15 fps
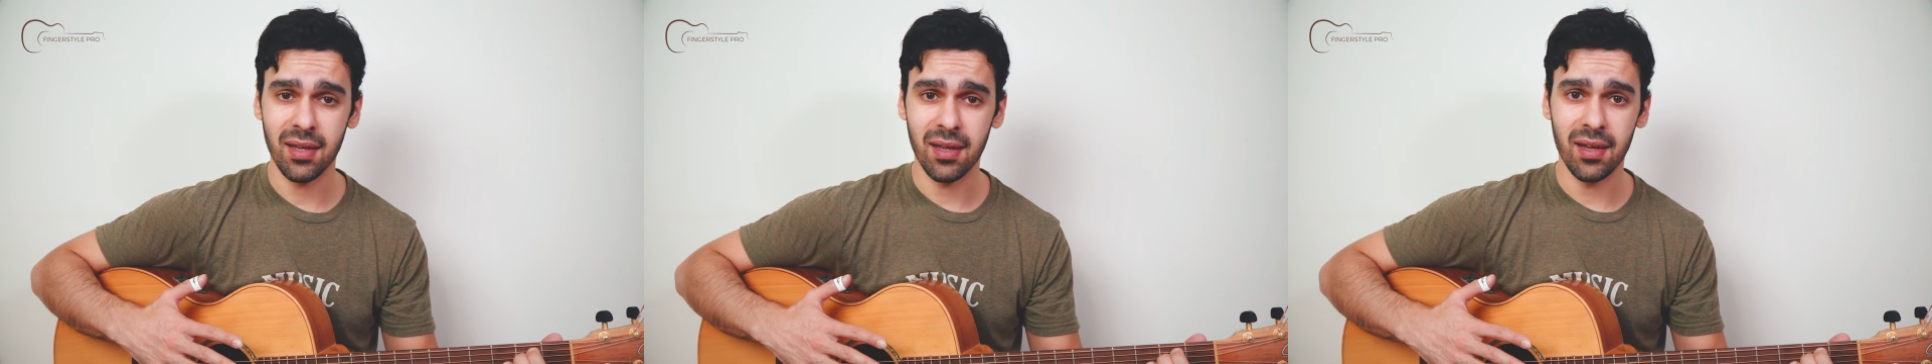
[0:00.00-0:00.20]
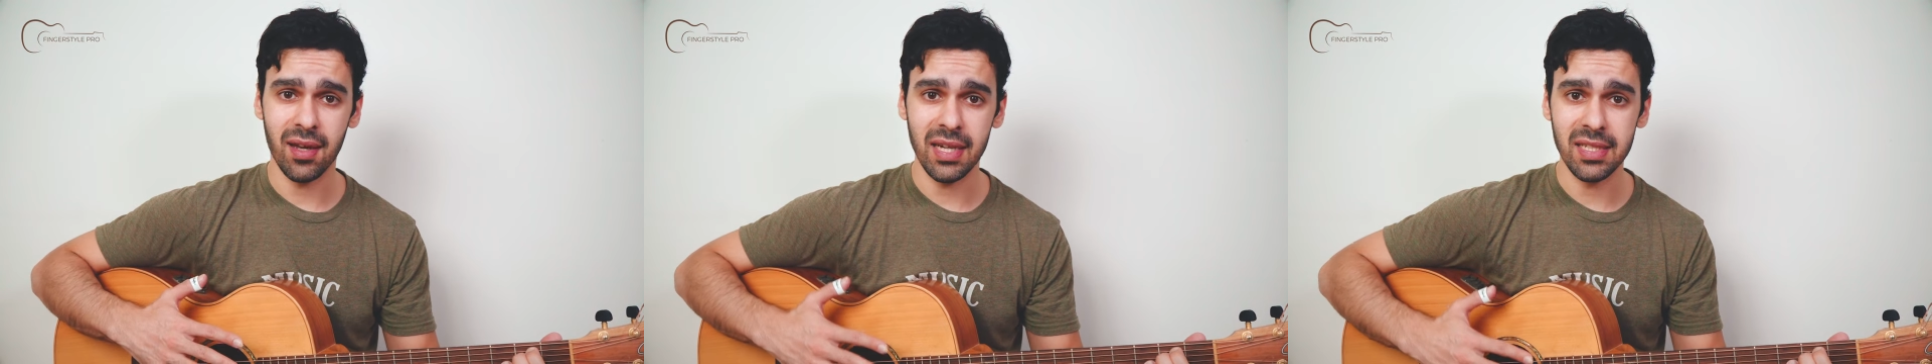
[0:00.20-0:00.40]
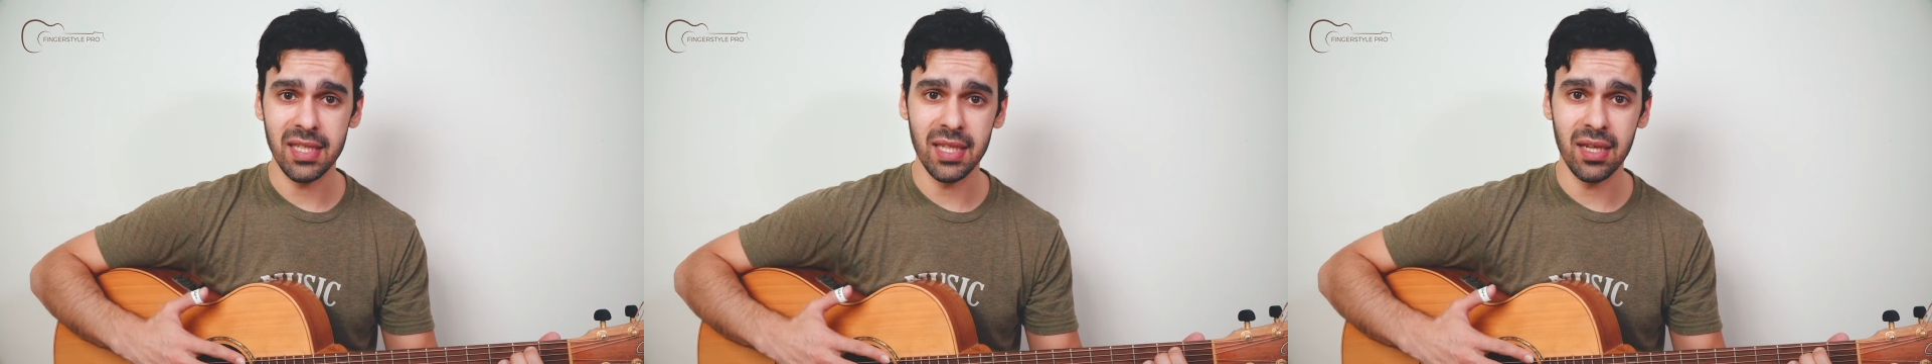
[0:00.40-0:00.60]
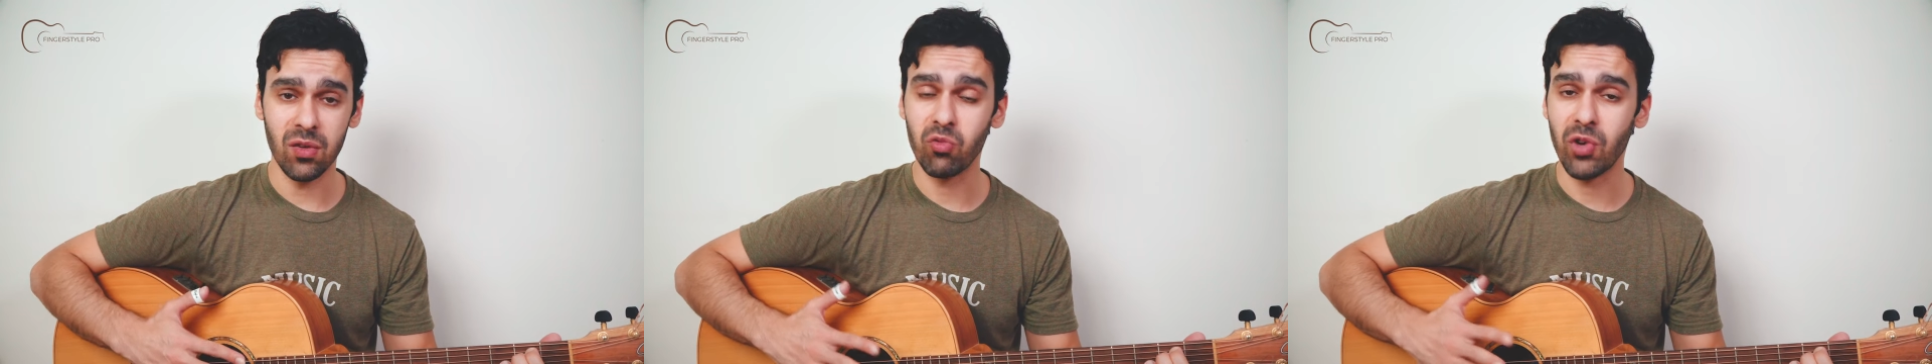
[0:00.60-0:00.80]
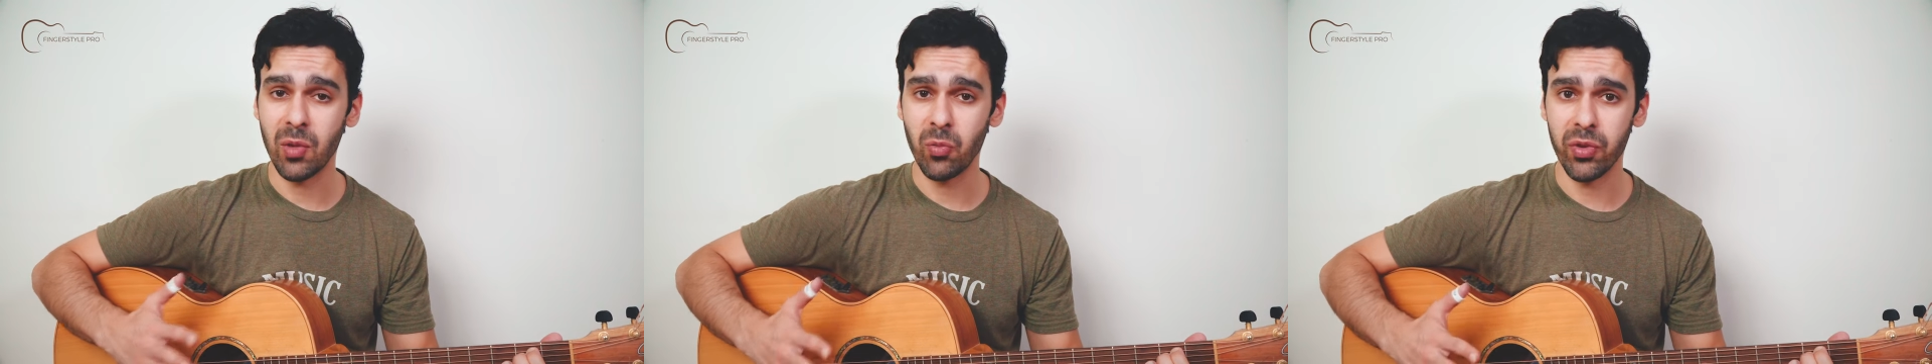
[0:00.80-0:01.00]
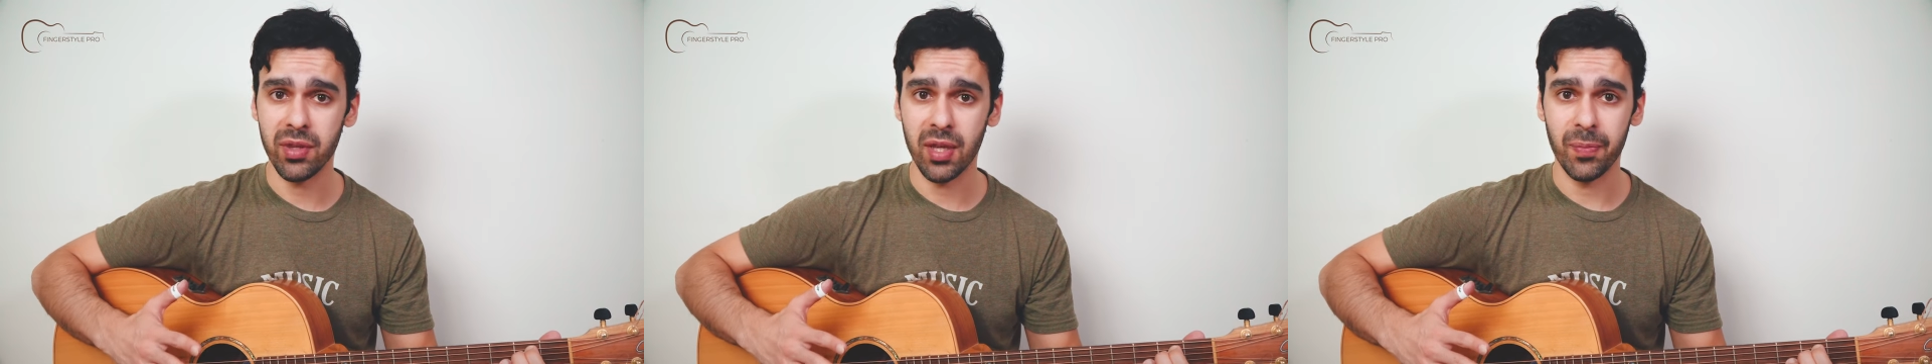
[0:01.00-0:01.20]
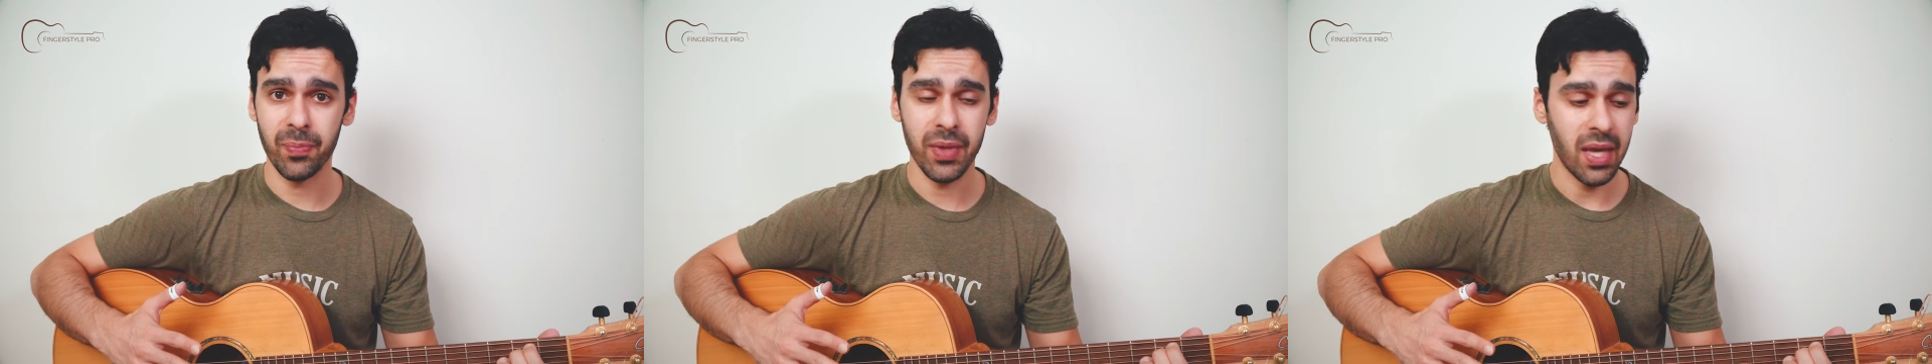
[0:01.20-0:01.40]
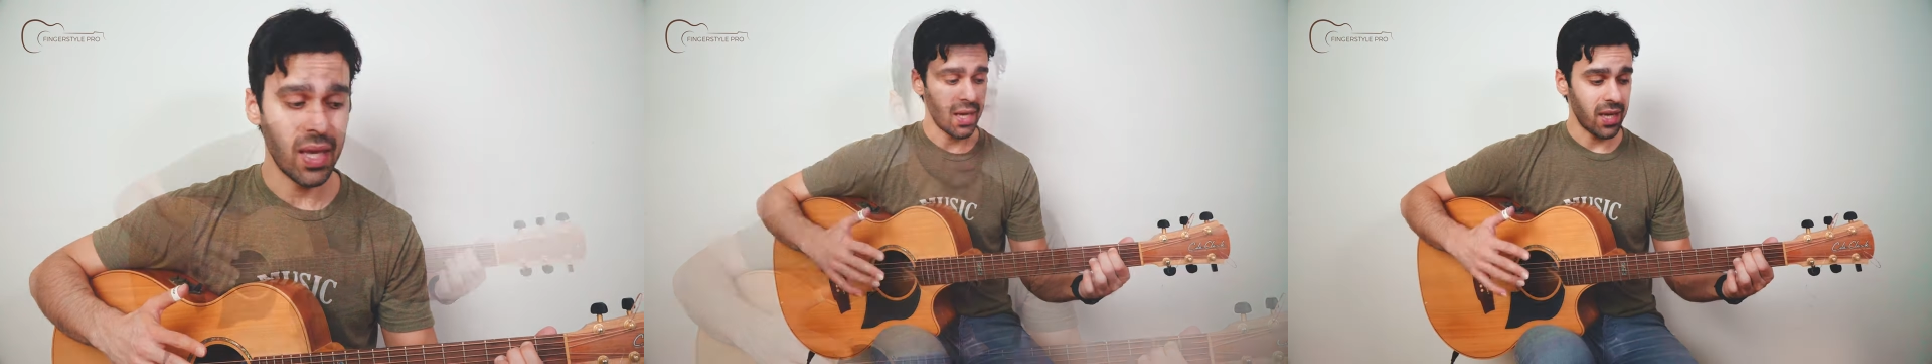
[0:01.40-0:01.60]
uh, idea and run with
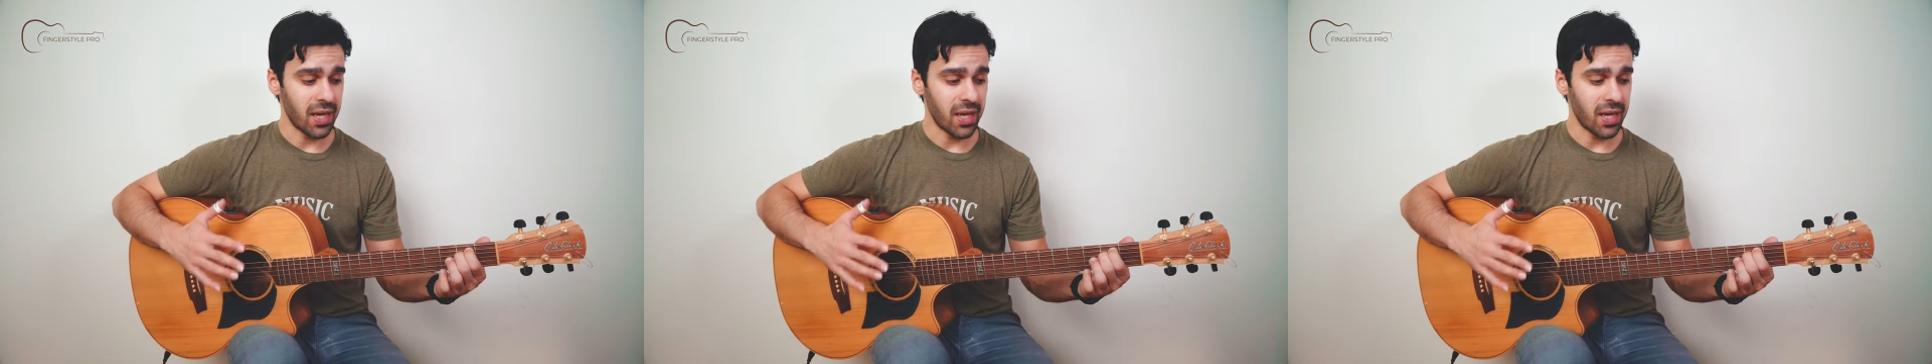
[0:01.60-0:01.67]
it.